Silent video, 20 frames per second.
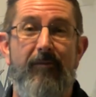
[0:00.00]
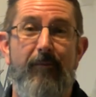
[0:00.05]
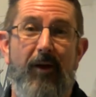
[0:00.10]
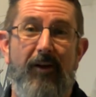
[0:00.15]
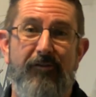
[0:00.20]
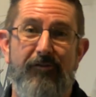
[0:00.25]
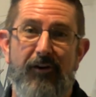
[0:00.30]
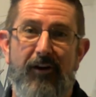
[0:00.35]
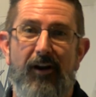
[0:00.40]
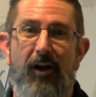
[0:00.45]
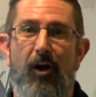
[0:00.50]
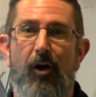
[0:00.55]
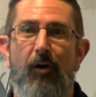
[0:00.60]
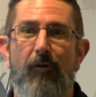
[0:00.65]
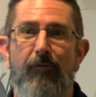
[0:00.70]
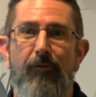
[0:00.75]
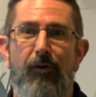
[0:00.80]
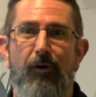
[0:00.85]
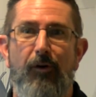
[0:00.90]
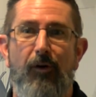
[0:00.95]
from Australia
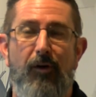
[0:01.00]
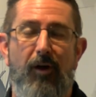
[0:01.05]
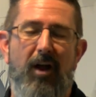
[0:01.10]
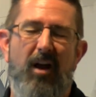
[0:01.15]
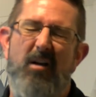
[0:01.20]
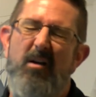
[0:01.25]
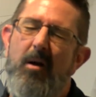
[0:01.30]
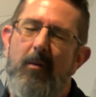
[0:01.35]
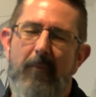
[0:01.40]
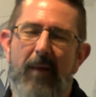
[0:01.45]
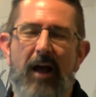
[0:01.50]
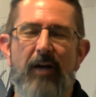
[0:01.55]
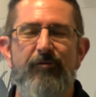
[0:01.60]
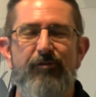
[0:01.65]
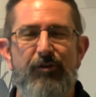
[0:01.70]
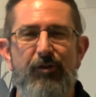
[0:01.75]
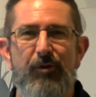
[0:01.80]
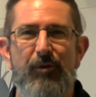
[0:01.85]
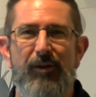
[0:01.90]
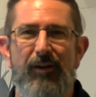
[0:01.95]
over
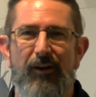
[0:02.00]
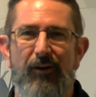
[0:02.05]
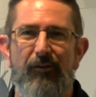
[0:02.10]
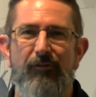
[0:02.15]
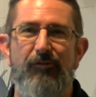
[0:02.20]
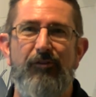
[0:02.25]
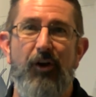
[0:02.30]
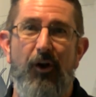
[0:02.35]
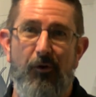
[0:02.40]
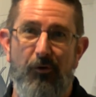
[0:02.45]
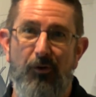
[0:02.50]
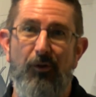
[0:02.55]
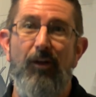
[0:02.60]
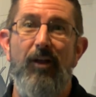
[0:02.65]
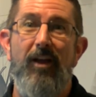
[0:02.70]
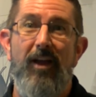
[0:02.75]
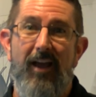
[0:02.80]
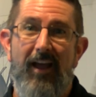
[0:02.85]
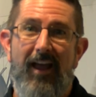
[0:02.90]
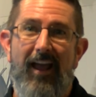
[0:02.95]
about two years
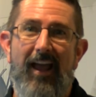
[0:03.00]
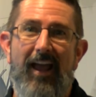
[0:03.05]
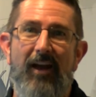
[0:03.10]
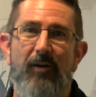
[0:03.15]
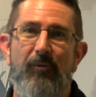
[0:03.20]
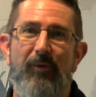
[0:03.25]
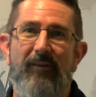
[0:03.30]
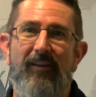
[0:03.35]
total. Jim Hall is